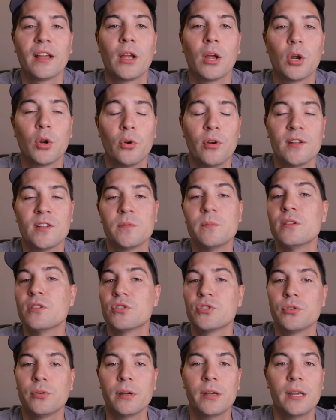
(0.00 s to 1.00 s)
like a
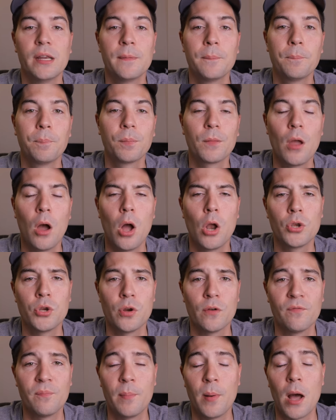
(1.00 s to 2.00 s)
Christmas tree on
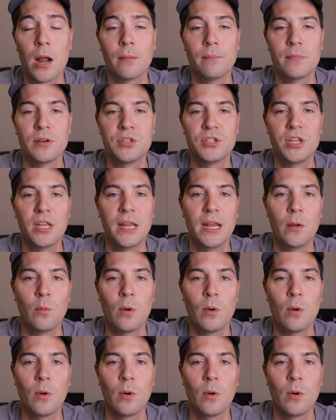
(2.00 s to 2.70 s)
your bottom machine.